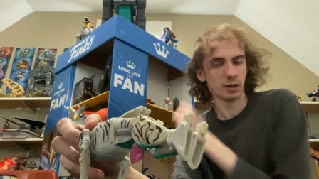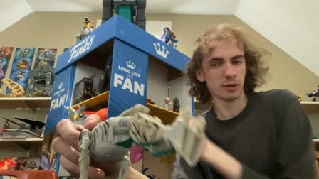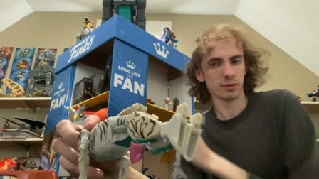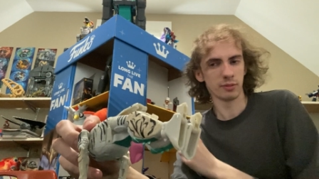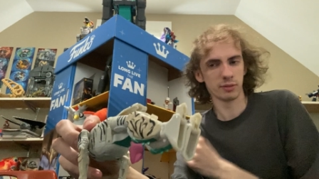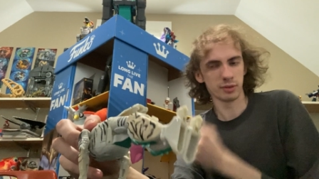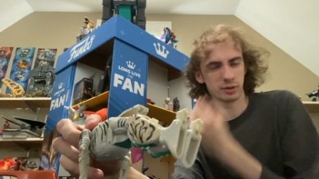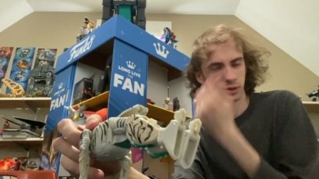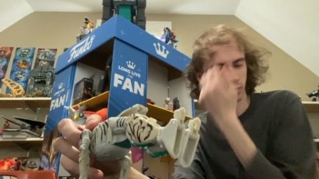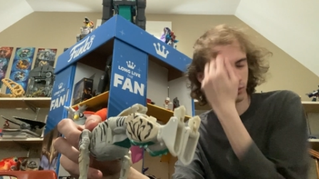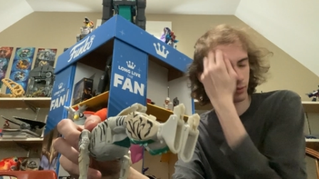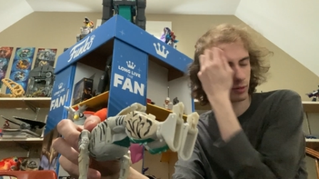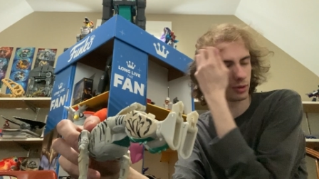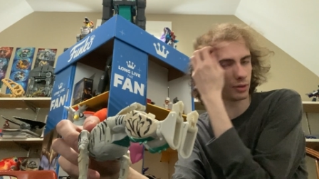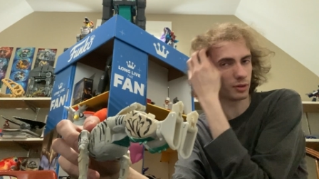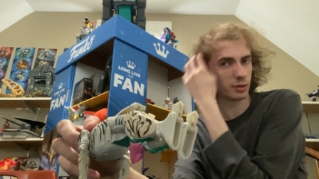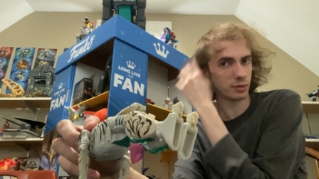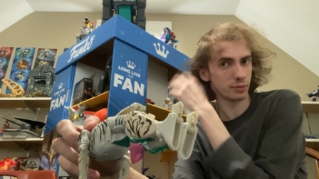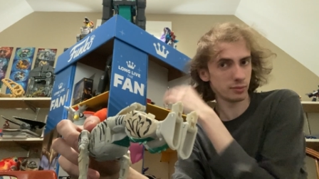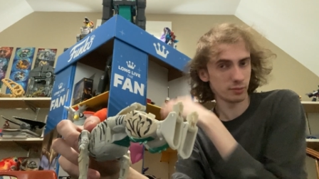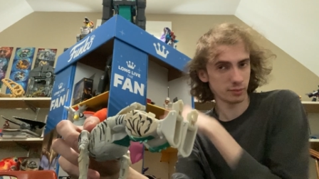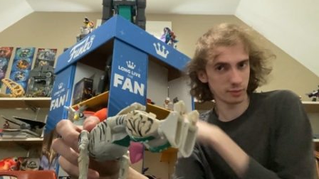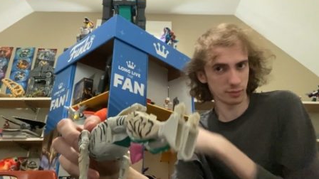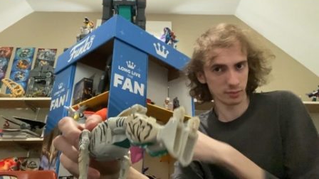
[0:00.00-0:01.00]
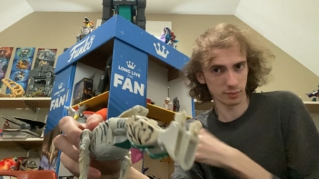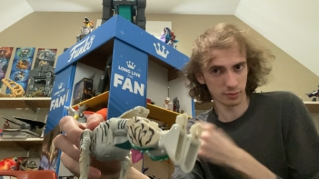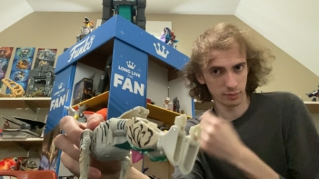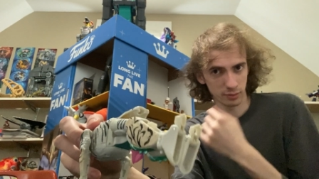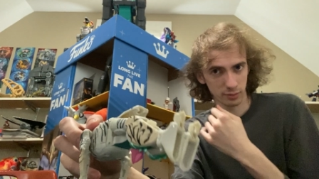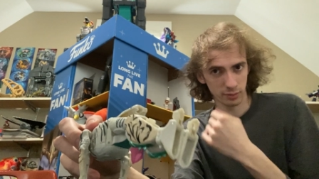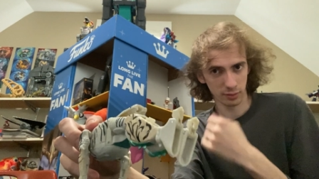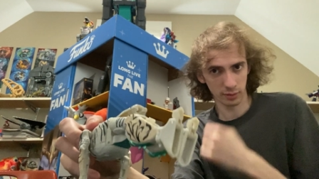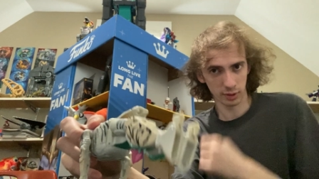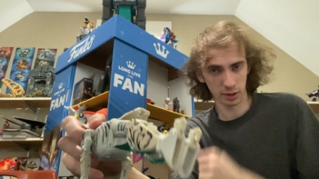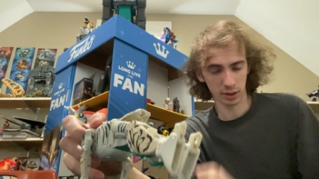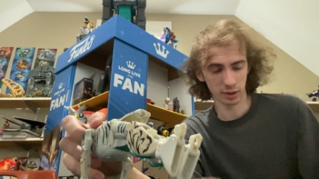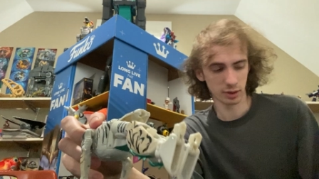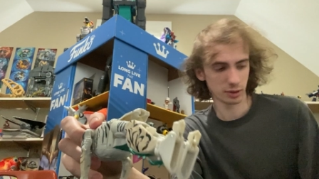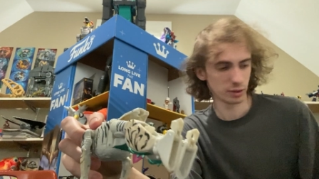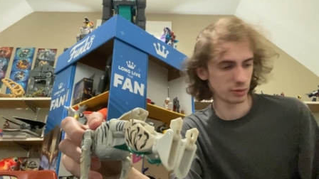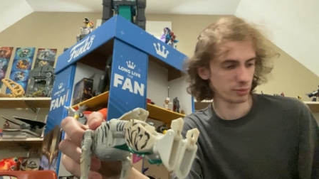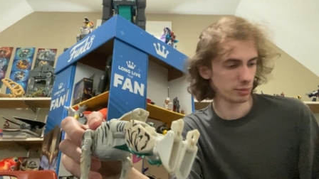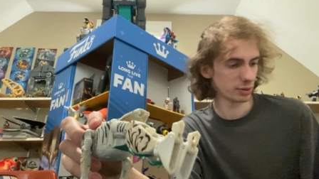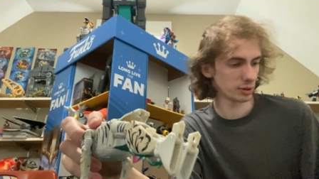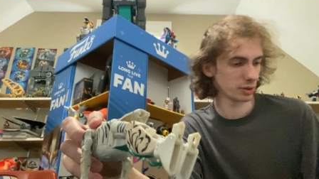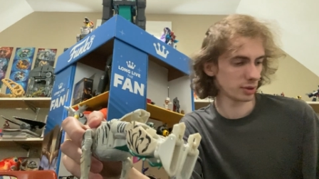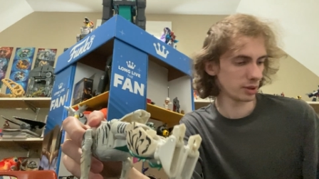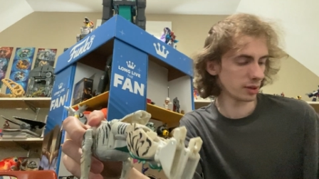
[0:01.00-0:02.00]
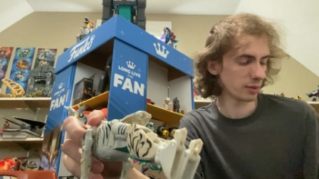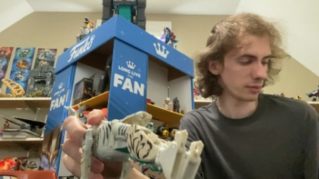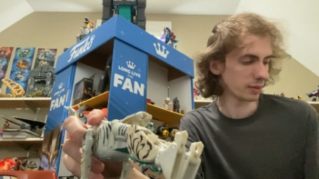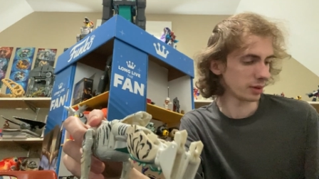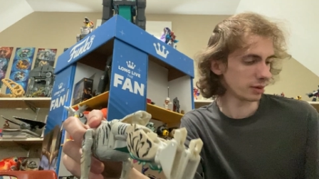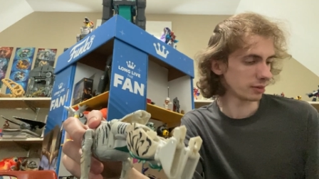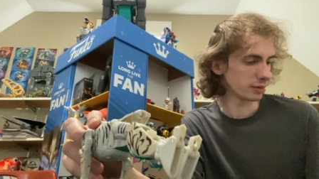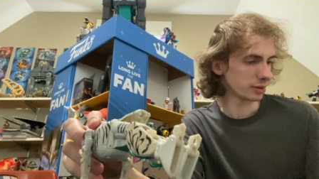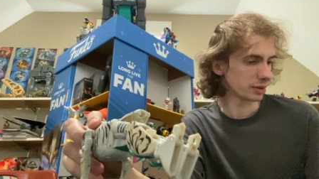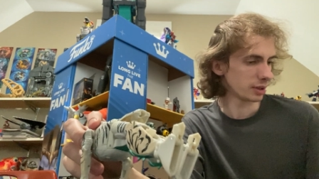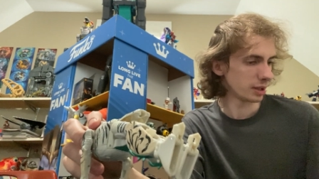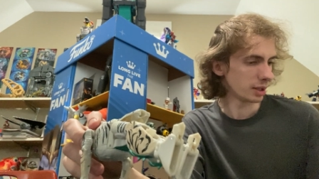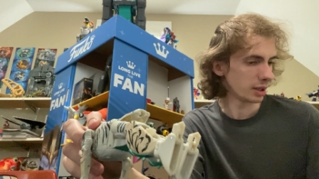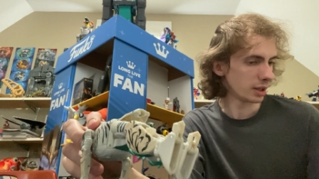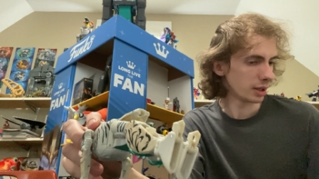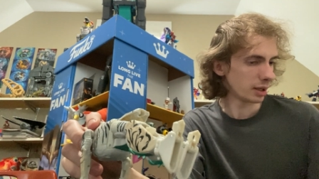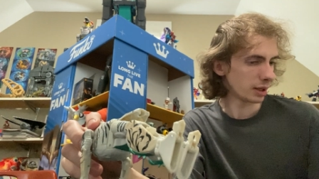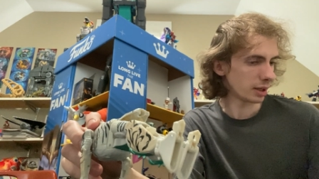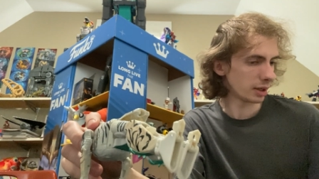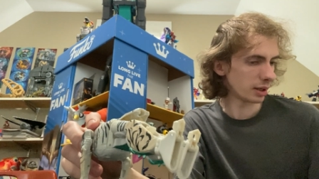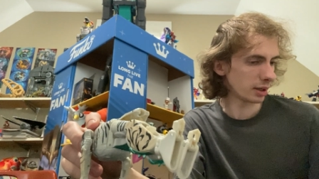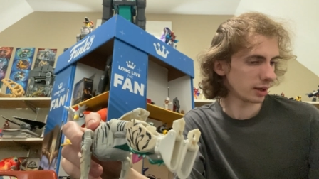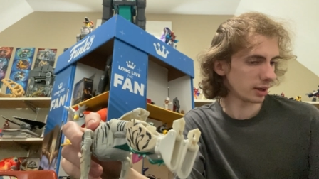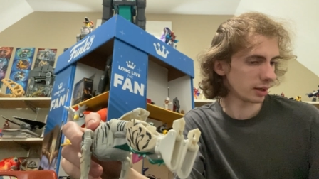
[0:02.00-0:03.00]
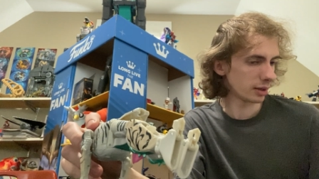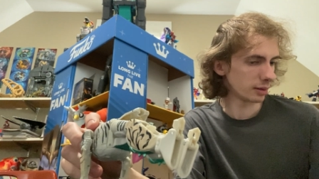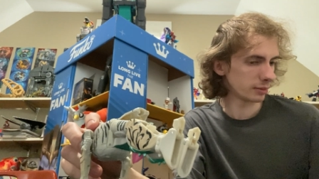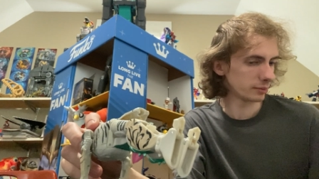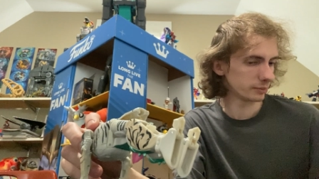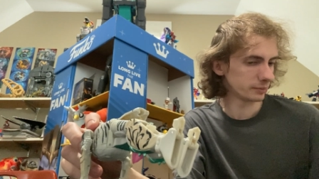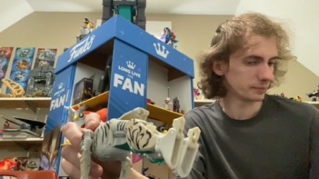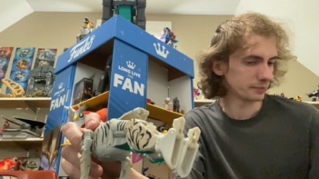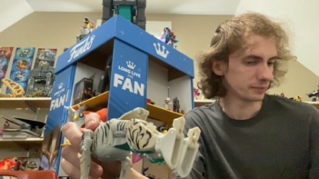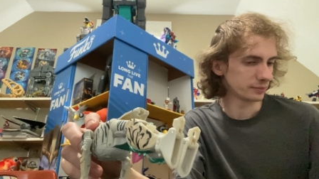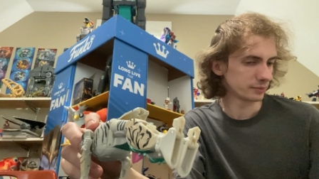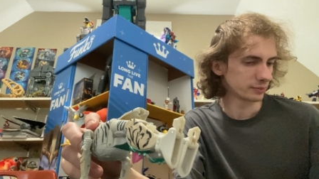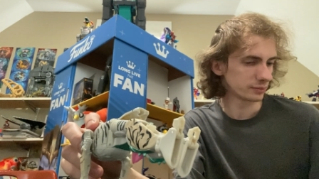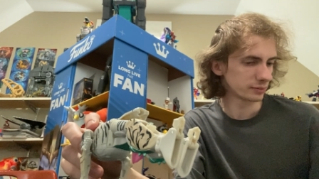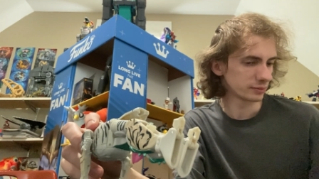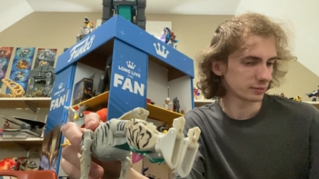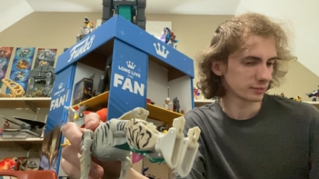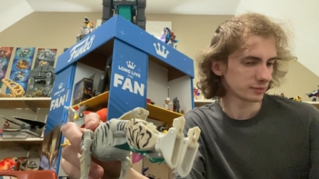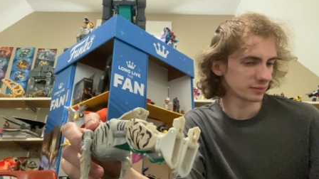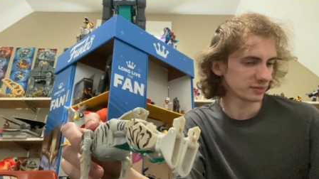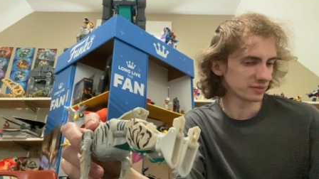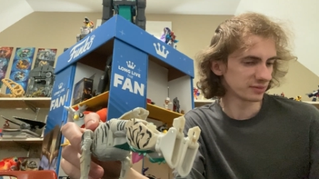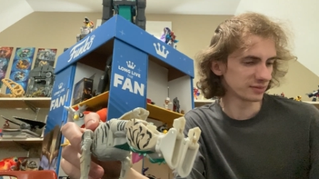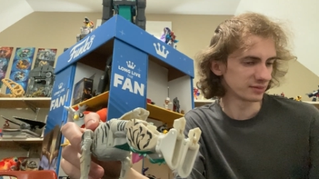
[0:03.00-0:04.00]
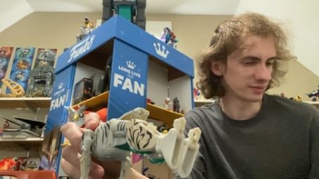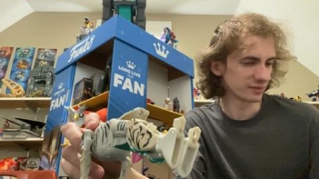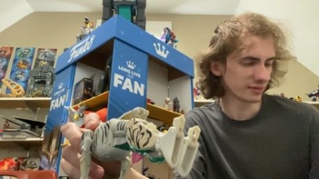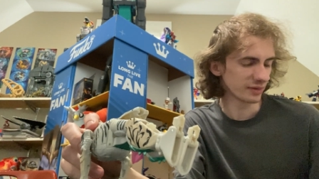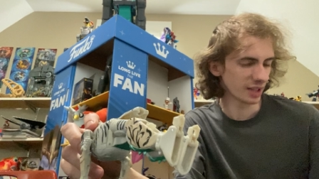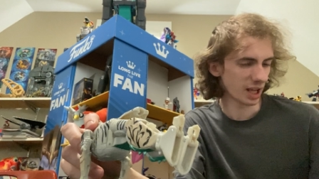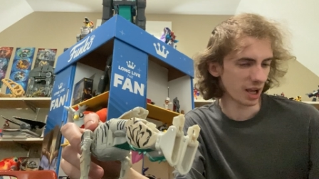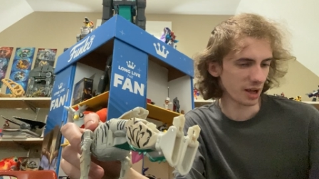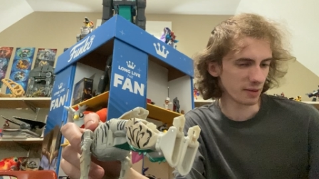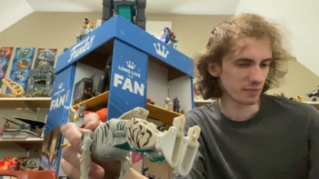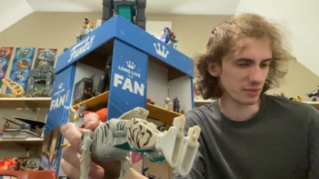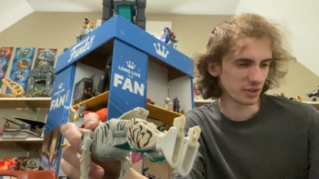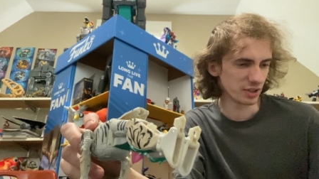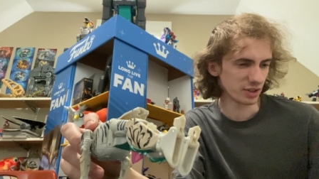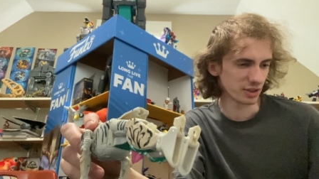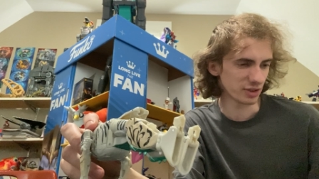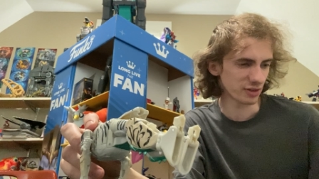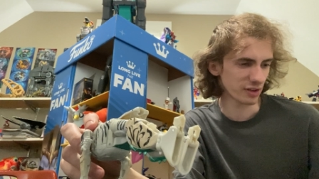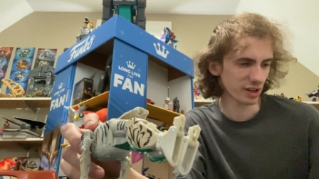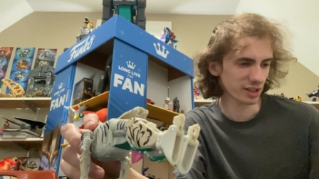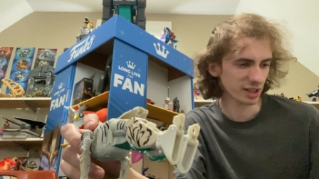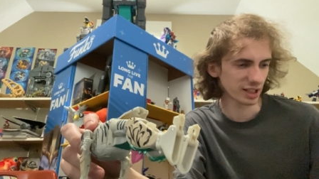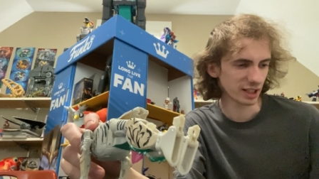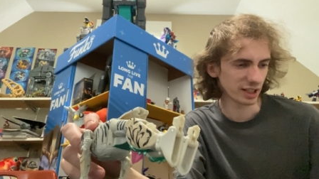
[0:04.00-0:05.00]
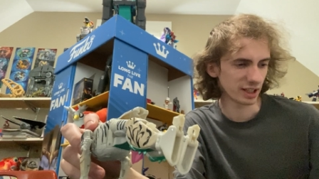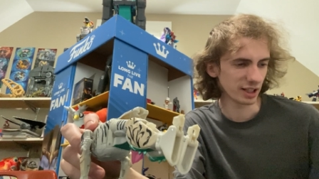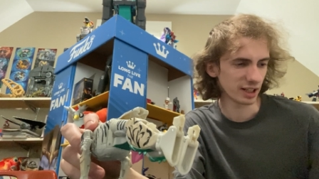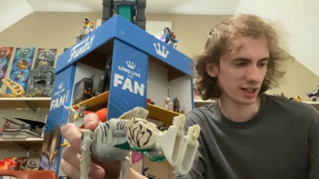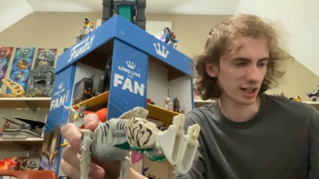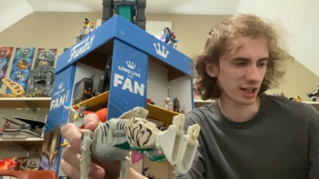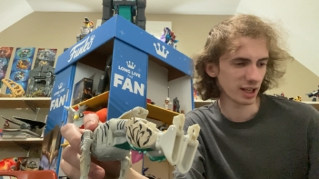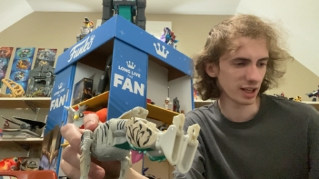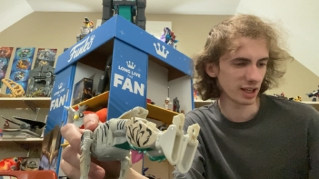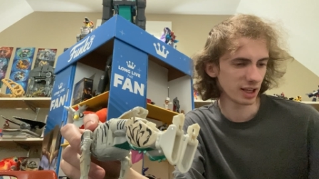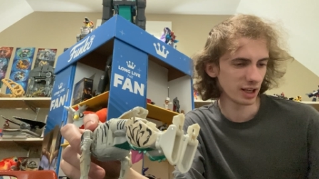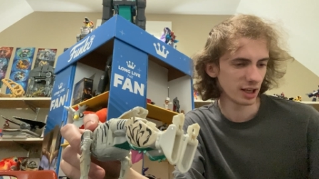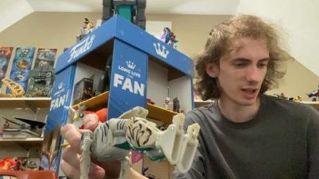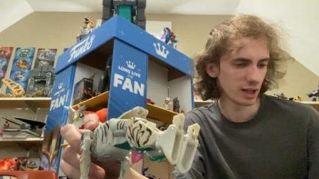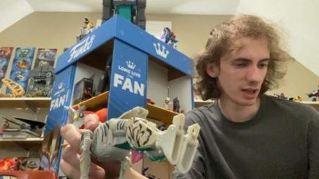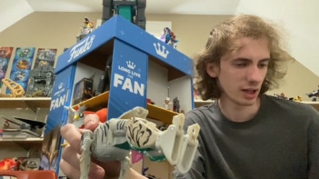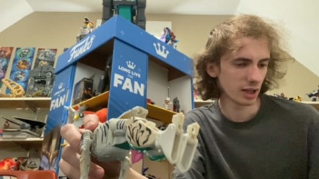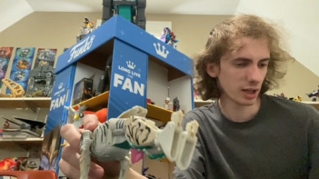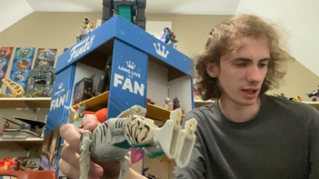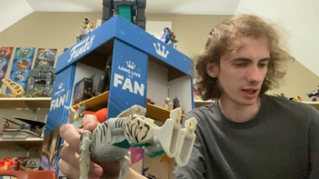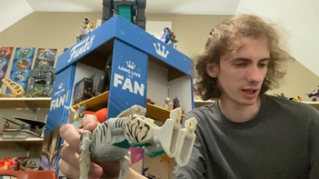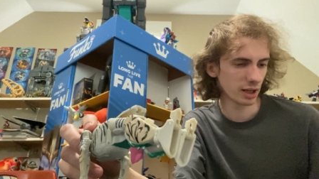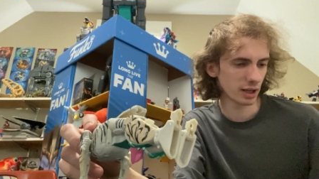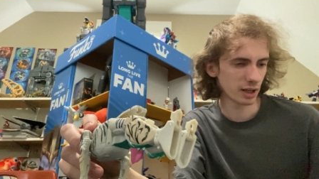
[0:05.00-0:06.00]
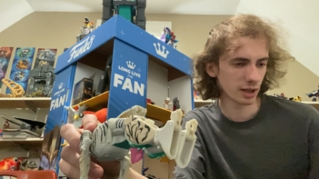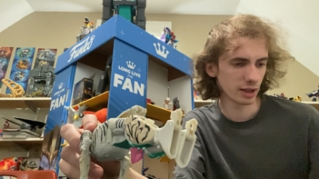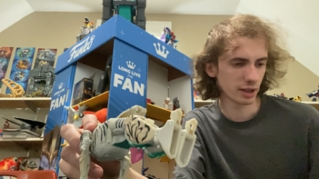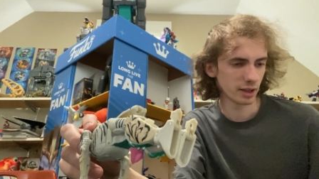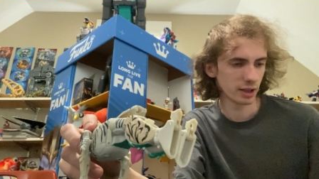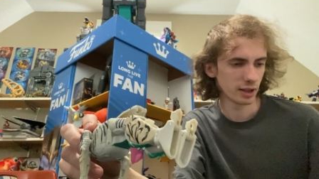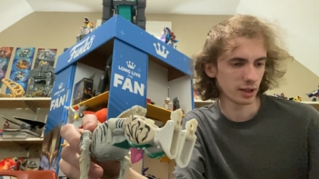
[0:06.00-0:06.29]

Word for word: some sort of lunge push. Anyways, um, I'm distracted today. Uh,